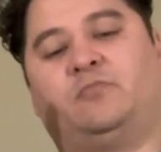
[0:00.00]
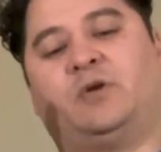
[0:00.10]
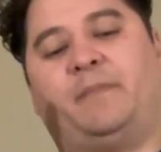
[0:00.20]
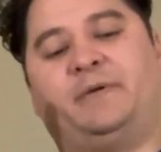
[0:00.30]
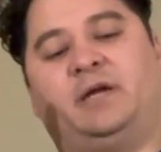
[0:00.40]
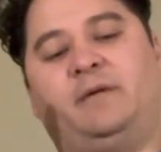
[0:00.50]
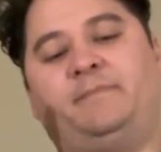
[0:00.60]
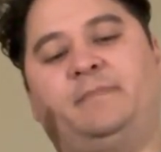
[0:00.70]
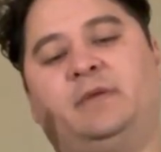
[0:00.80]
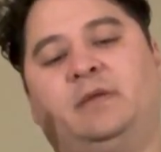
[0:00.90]
wrap it up,
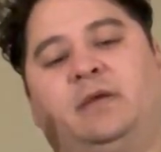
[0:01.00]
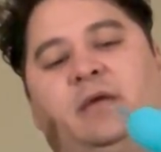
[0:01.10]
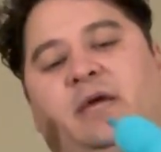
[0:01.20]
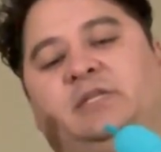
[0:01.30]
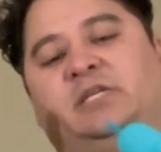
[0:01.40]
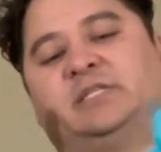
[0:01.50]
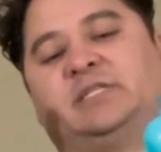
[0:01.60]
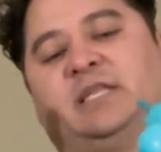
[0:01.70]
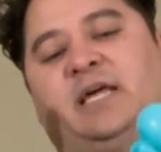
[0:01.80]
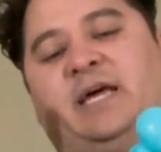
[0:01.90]
and just
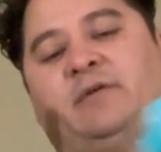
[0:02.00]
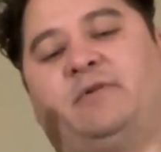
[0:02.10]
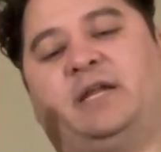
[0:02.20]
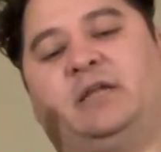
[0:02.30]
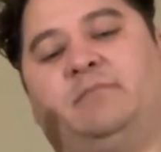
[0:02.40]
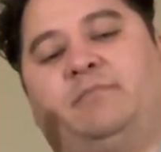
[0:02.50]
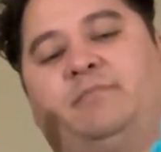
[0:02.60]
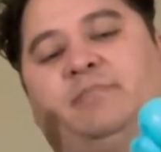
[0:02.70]
slide it right in